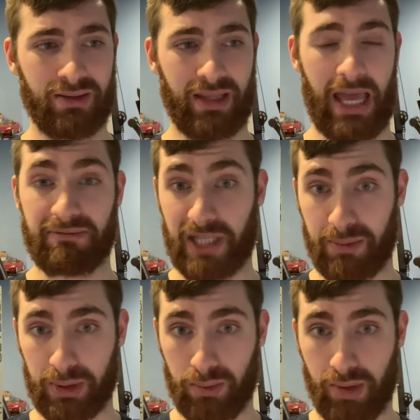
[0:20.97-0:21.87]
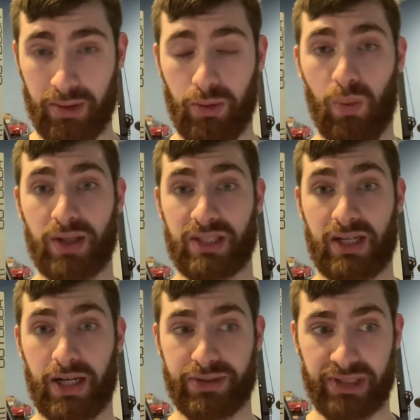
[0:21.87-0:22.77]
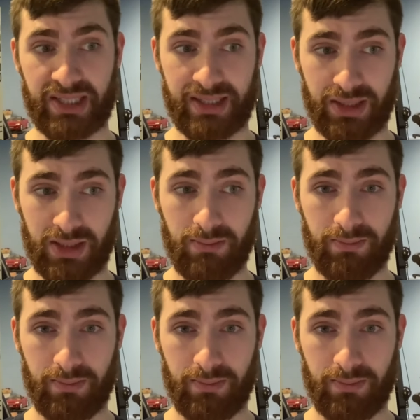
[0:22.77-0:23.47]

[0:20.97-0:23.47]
They have Terry McLaurin, who wants a contract extension.